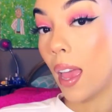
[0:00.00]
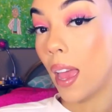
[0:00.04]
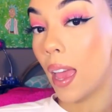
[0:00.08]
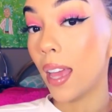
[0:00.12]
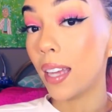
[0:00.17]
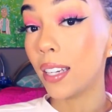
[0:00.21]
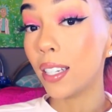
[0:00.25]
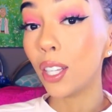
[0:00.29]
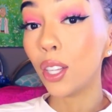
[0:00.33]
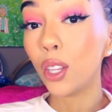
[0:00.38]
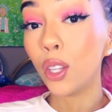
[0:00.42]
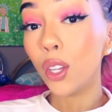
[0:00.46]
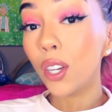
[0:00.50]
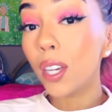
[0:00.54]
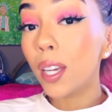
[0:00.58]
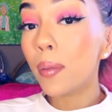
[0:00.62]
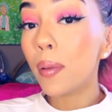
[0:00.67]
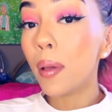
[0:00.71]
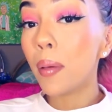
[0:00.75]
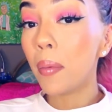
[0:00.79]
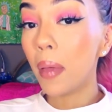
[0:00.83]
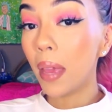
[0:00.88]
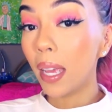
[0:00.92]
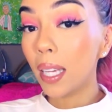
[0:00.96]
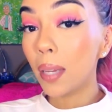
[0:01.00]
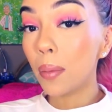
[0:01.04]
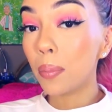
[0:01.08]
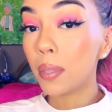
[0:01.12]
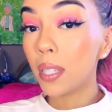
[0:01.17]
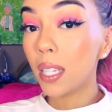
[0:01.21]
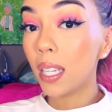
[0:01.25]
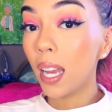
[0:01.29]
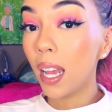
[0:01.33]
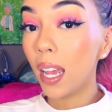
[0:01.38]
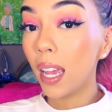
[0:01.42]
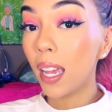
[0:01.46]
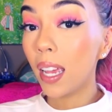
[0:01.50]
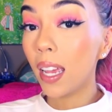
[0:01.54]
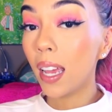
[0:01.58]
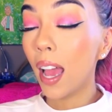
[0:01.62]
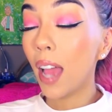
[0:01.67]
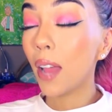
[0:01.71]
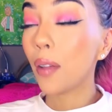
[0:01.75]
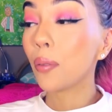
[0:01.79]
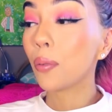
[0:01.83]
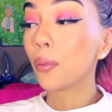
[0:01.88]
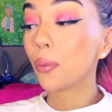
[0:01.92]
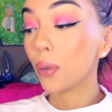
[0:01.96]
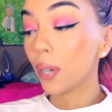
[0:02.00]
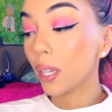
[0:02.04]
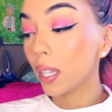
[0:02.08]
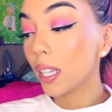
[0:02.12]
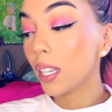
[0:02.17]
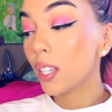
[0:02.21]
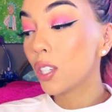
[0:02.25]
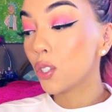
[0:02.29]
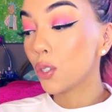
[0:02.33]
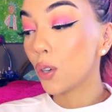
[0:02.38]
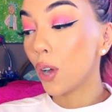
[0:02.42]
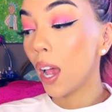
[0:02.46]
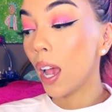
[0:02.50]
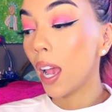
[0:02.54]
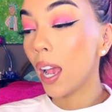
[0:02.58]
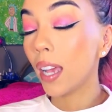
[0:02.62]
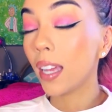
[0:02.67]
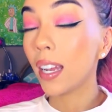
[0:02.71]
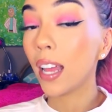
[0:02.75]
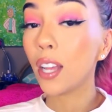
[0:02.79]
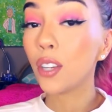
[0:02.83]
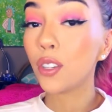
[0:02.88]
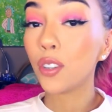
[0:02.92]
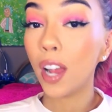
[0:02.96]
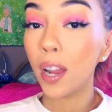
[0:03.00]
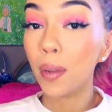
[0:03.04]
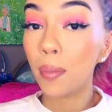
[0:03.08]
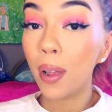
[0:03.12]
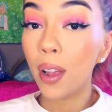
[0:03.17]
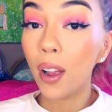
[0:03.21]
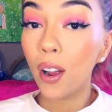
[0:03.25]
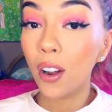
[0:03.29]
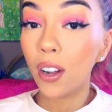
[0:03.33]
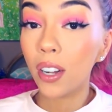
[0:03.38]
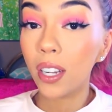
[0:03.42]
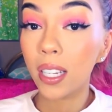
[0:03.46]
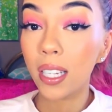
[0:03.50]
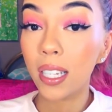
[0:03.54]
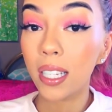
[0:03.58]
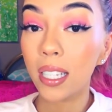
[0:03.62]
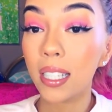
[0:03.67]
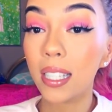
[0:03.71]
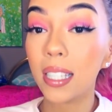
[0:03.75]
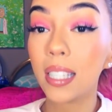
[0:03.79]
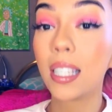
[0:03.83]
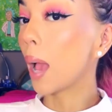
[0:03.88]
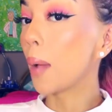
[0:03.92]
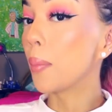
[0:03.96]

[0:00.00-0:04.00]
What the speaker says: And look at my makeup today. I really tried. I tried my hardest.